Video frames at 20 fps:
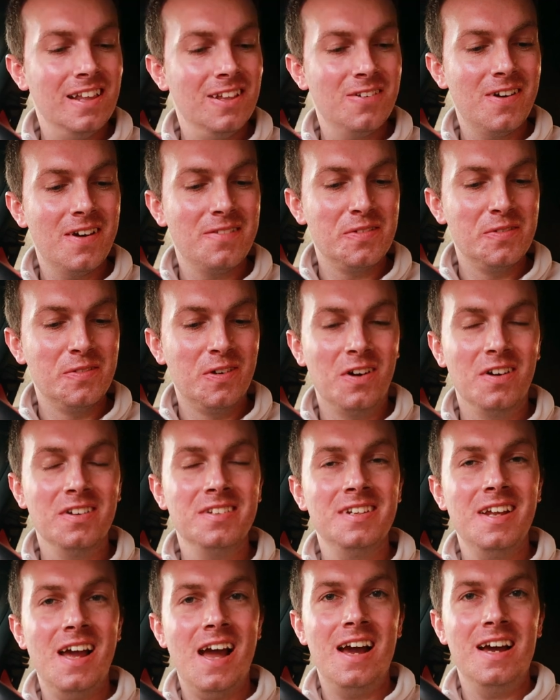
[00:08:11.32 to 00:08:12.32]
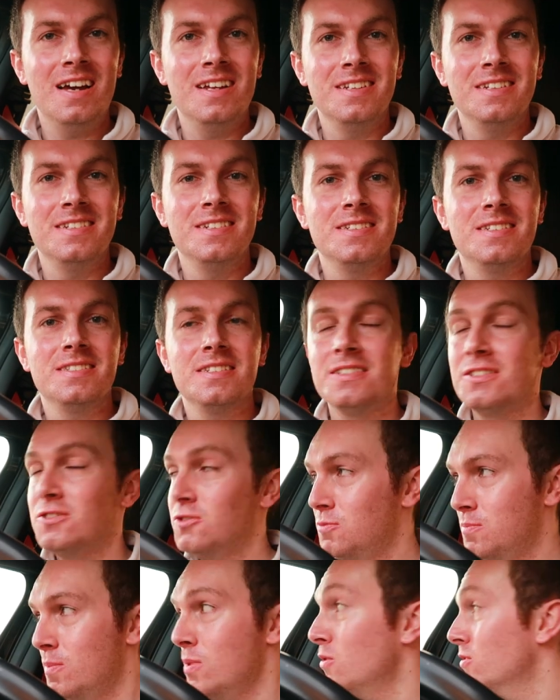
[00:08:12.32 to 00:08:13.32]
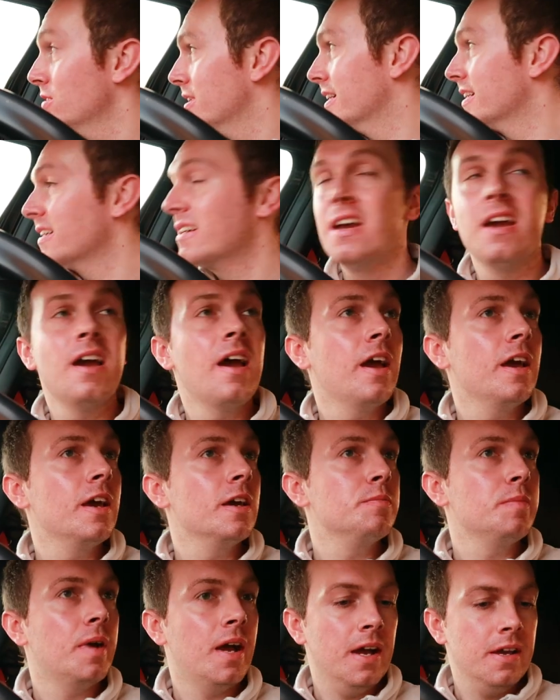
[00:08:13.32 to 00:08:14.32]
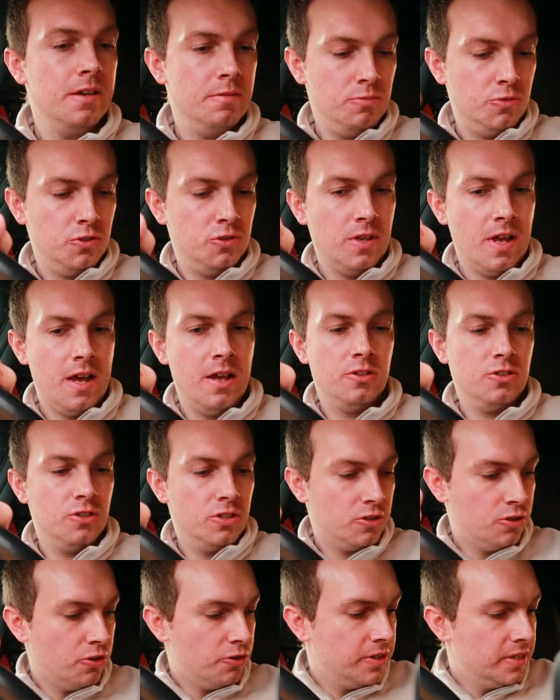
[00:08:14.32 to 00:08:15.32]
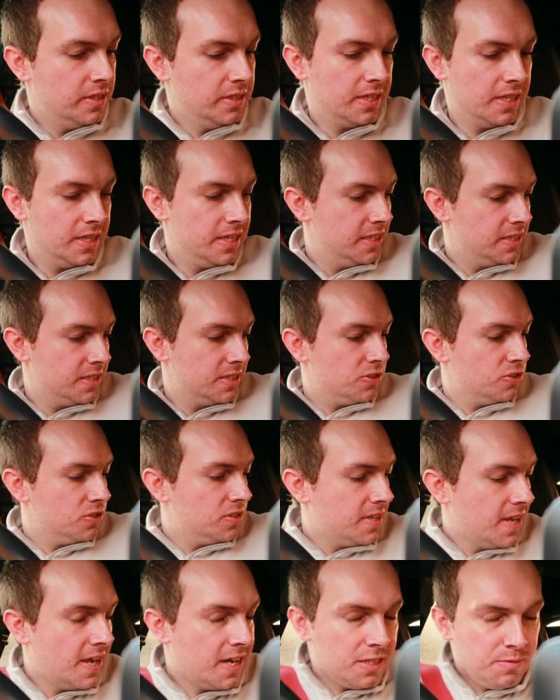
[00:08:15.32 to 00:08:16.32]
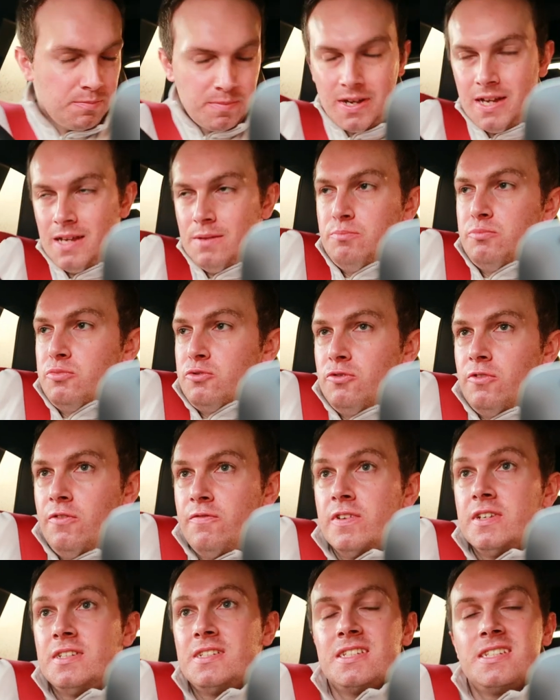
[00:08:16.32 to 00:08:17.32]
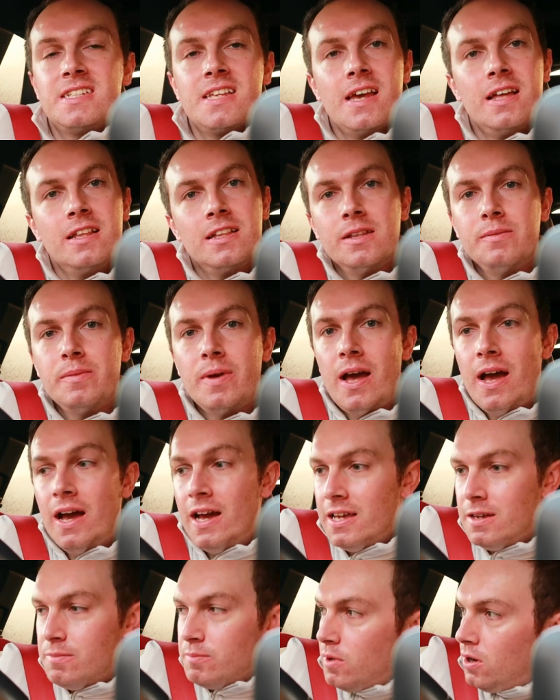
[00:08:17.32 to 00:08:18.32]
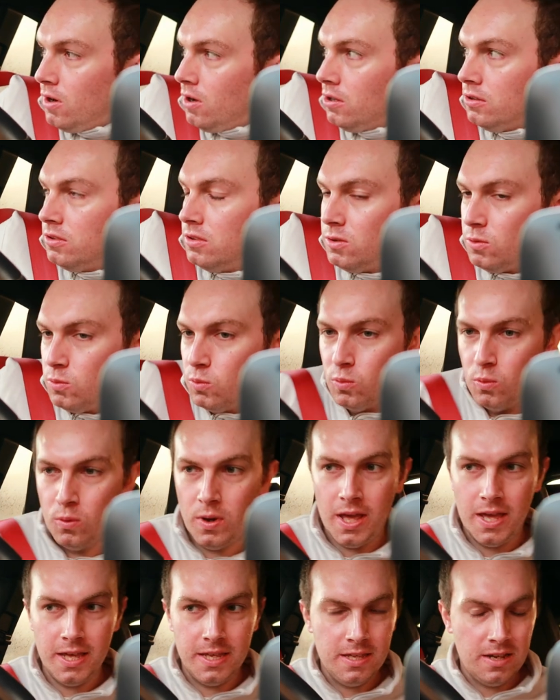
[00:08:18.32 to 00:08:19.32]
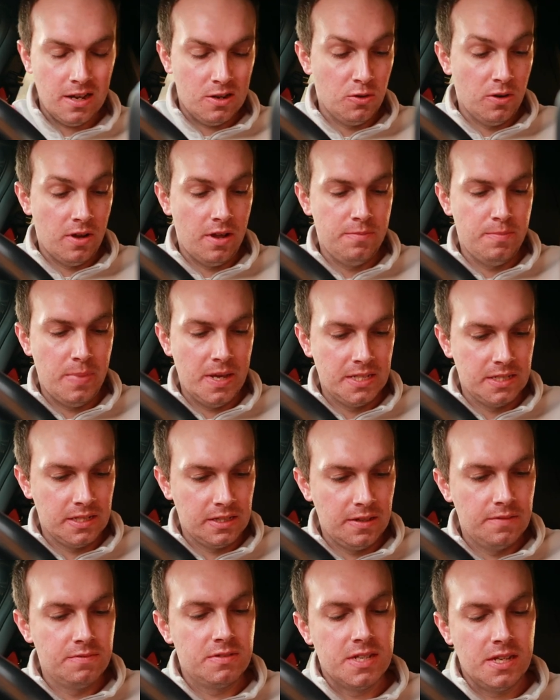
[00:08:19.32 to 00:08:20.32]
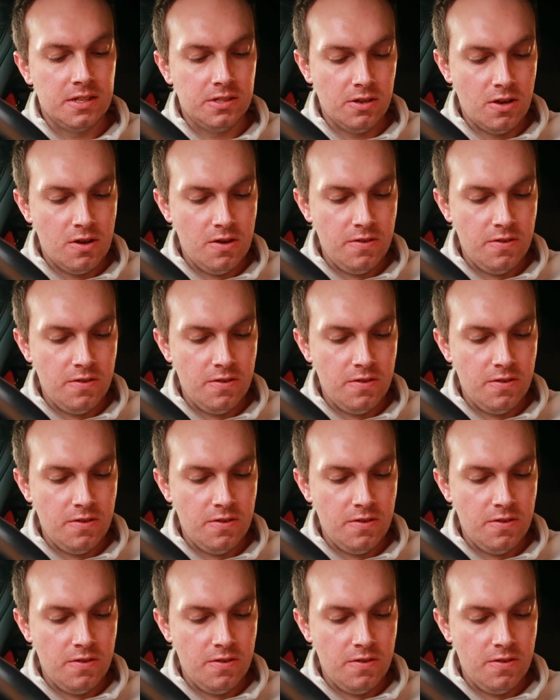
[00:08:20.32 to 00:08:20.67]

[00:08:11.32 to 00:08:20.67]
Hello everyone and good morning. I am just actually currently, I need to just text my brother to tell him I am on the way, or I basically am set